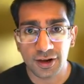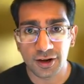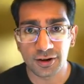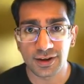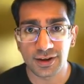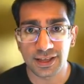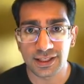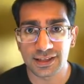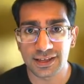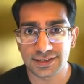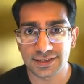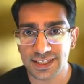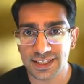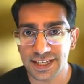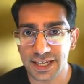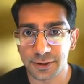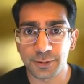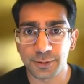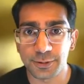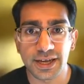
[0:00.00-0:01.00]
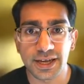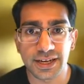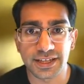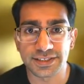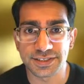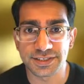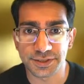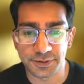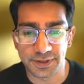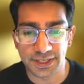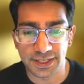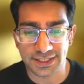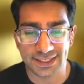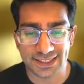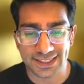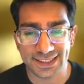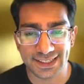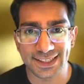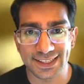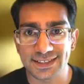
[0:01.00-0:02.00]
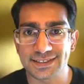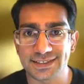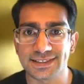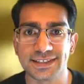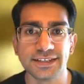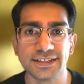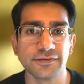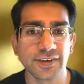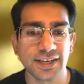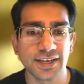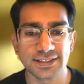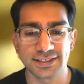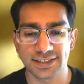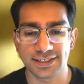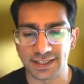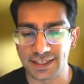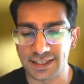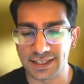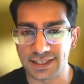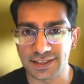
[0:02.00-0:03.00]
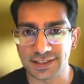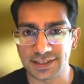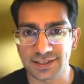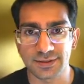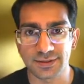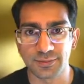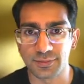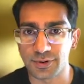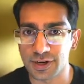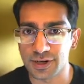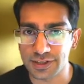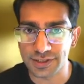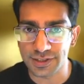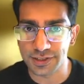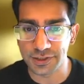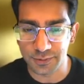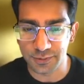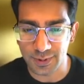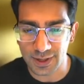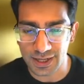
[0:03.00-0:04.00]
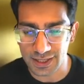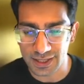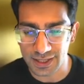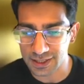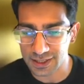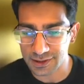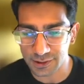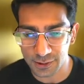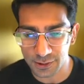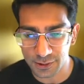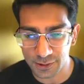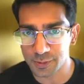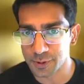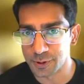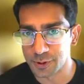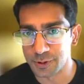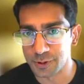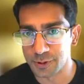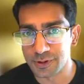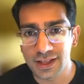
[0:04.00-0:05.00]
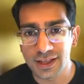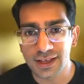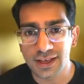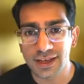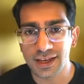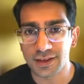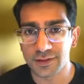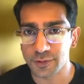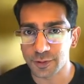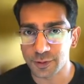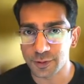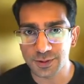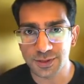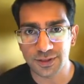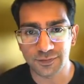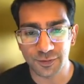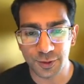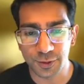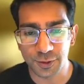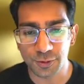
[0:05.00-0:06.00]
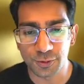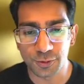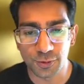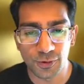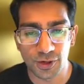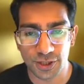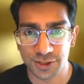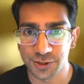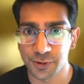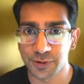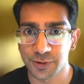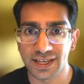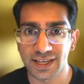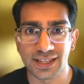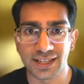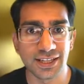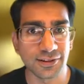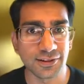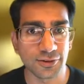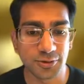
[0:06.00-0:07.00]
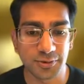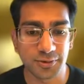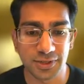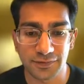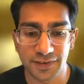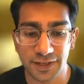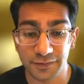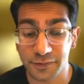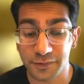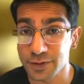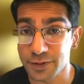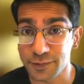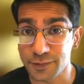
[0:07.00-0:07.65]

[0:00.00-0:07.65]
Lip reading: All right, let's get right into it. This event is brought to you by ETH Global. And for those of you who are joining an ETH Global event for the